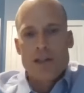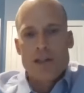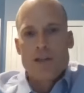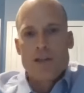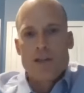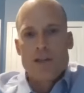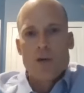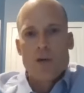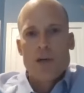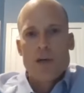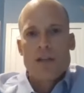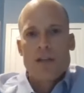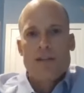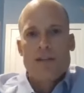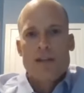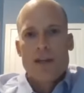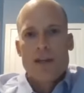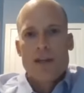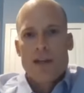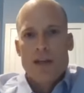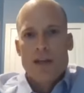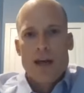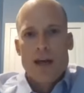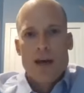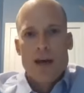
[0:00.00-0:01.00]
it
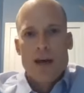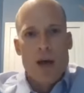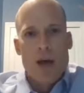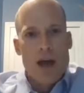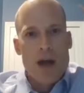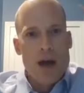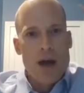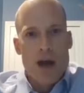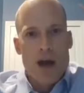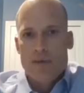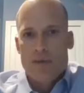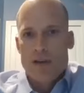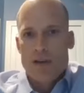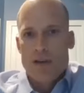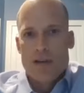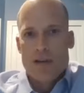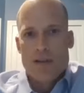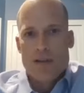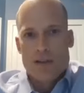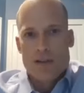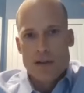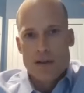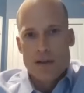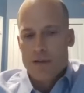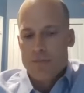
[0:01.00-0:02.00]
in my
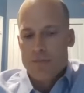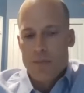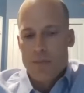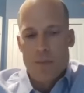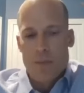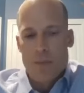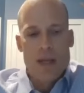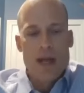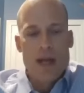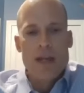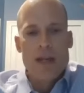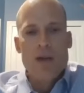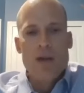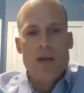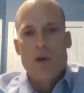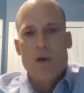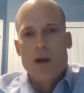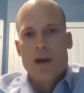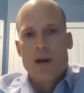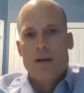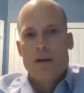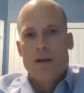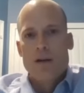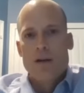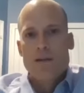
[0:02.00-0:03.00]
office or meet
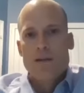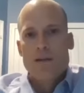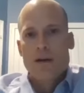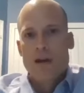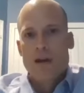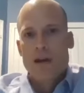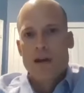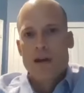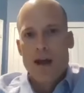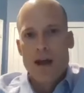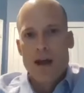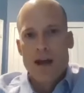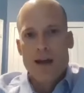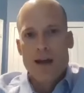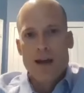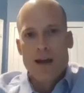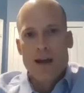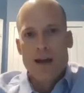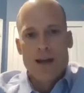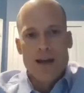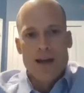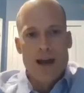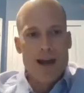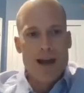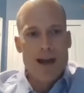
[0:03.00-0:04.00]
anywhere during
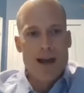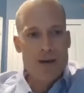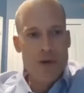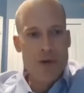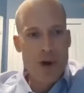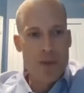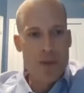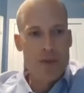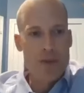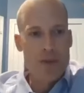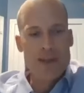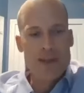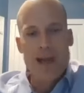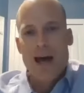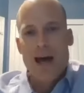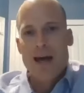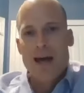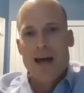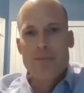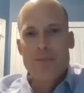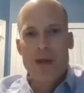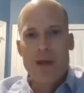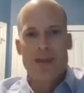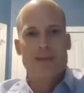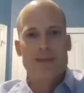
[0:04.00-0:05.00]
kind of normal
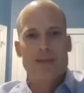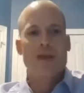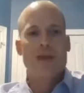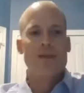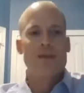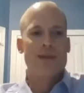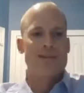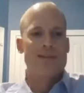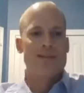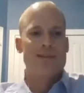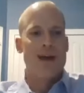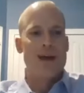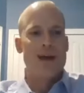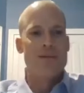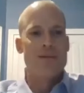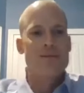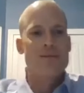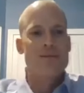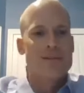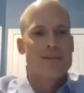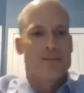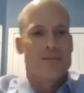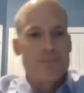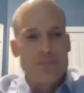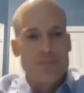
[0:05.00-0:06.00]
non-pandemic
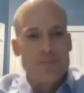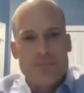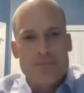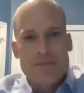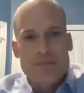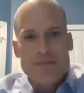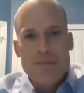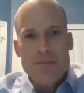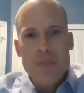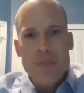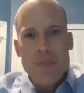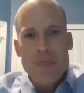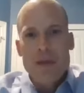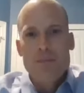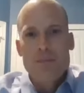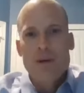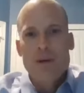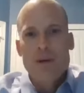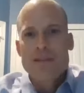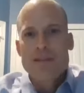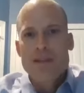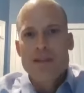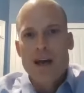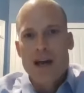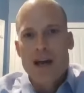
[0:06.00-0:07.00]
times.
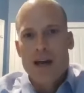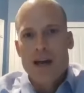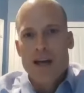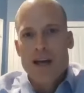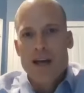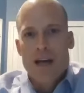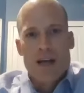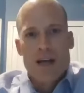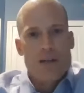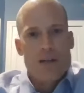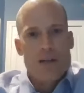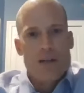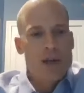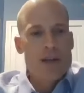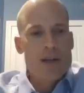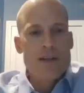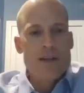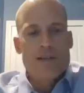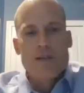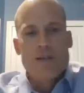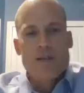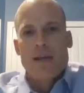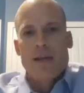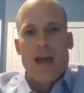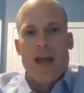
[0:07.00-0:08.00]
But really,
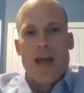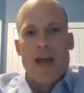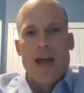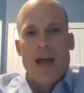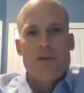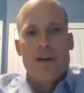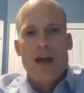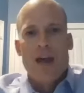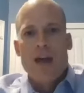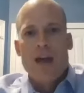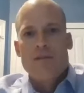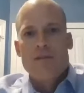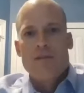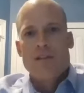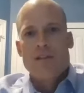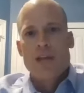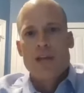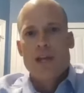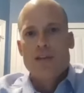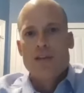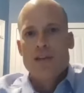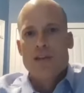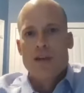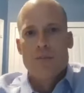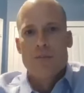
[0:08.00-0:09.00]
just simply have a
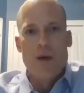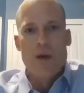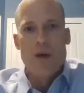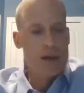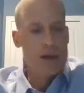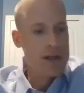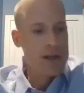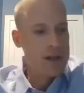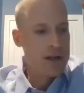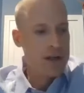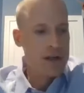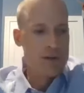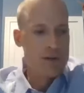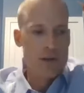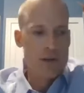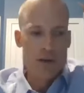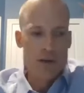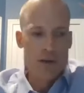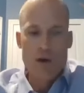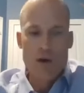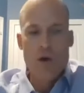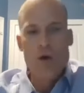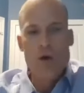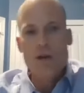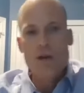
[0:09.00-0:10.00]
conversation about your
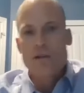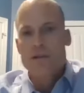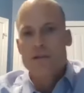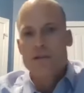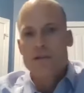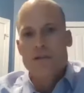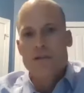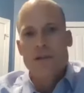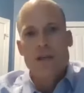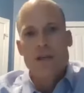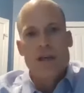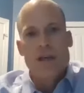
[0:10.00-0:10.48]
goals.